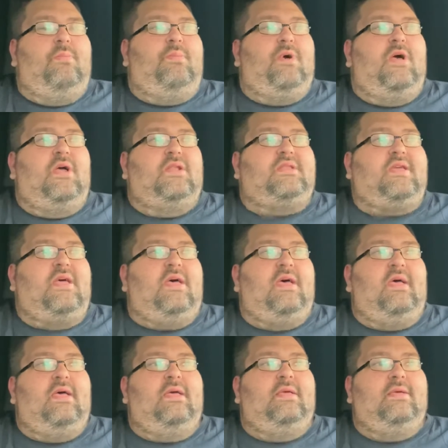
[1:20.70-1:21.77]
But,
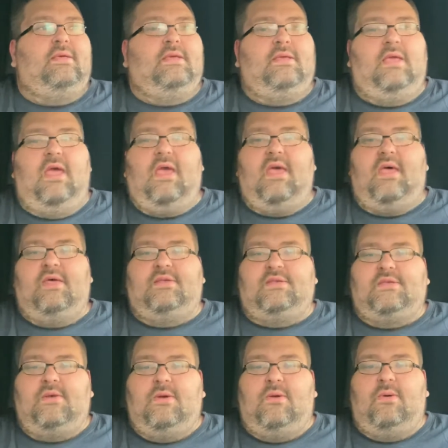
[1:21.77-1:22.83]
uh, yeah,
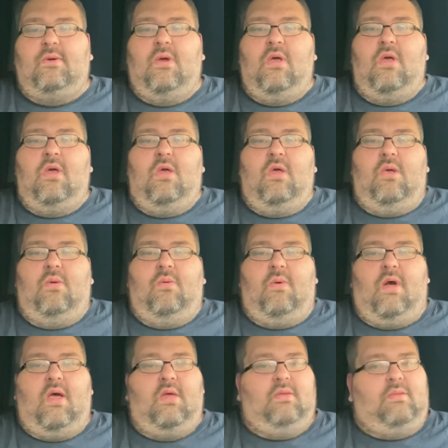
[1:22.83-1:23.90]
so
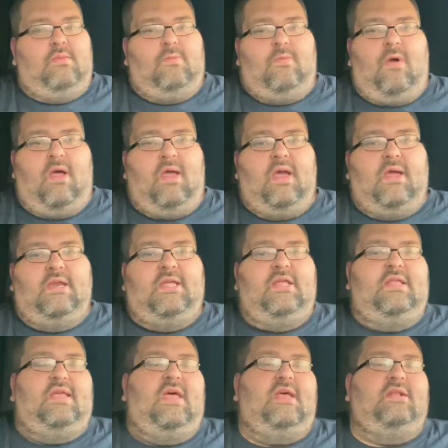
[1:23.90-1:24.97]
what, why I
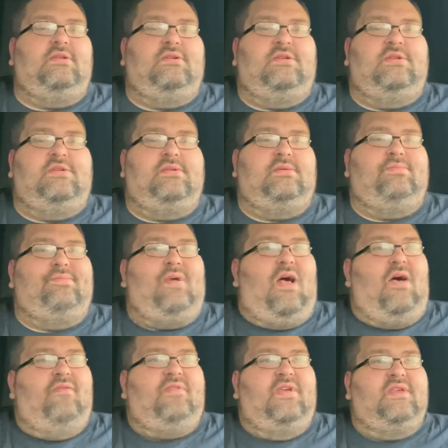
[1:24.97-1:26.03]
did that, just
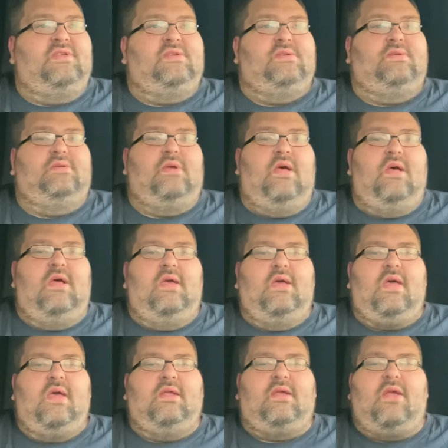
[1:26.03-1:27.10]
obvious
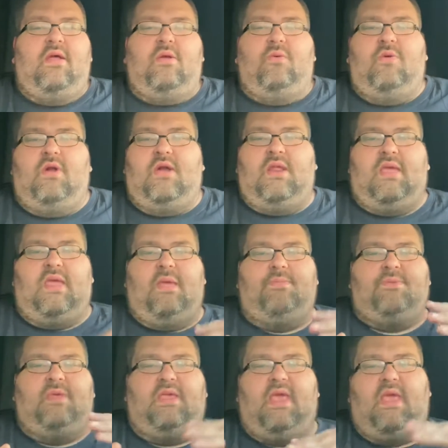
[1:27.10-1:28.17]
I, I kind of wanted to
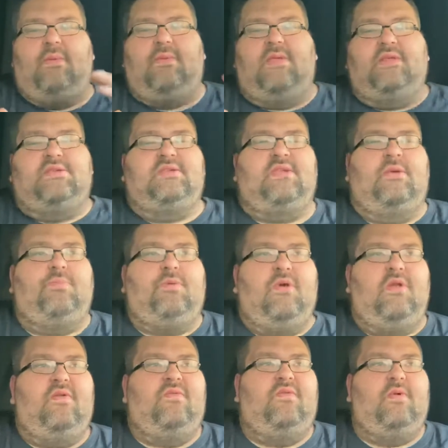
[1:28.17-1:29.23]
keep the gaming
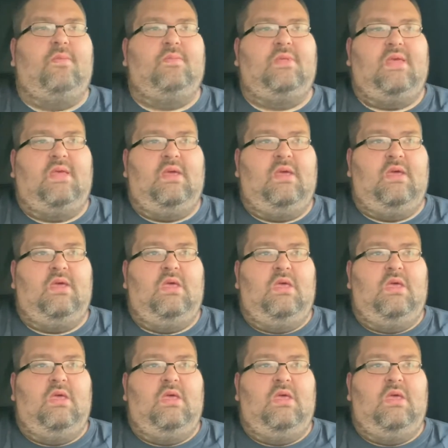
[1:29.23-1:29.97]
separate from the